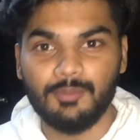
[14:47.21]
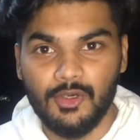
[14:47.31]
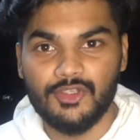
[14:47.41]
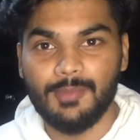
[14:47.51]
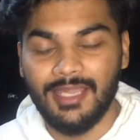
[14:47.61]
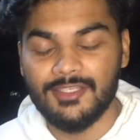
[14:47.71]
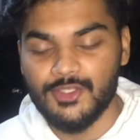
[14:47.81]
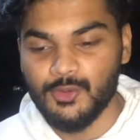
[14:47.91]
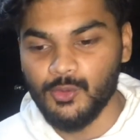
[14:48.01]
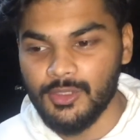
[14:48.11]
books back in
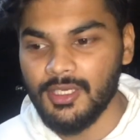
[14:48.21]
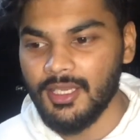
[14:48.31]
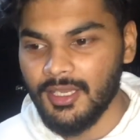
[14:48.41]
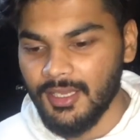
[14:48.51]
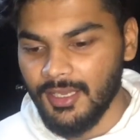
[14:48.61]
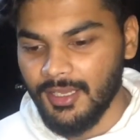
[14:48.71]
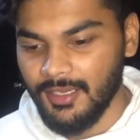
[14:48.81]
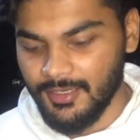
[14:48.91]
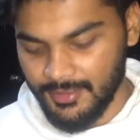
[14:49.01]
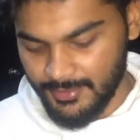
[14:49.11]
school,
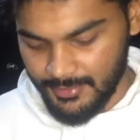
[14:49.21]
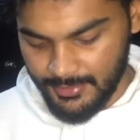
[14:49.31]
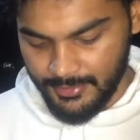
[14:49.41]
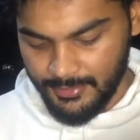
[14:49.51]
and